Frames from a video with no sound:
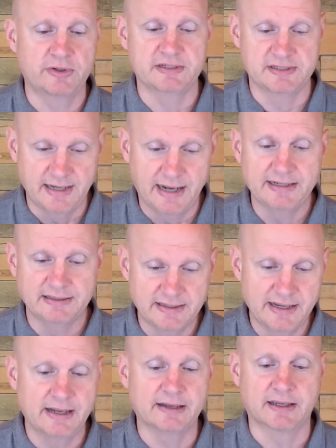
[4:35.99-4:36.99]
is night and
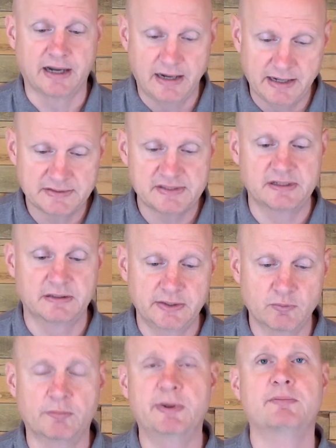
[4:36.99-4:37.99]
day, I constantly
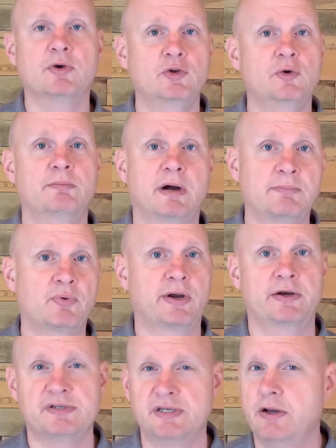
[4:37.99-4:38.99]
remember you in my
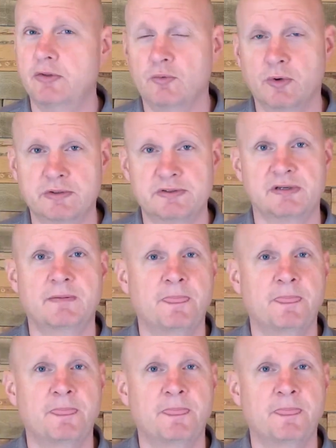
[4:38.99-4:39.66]
prayers. In other words,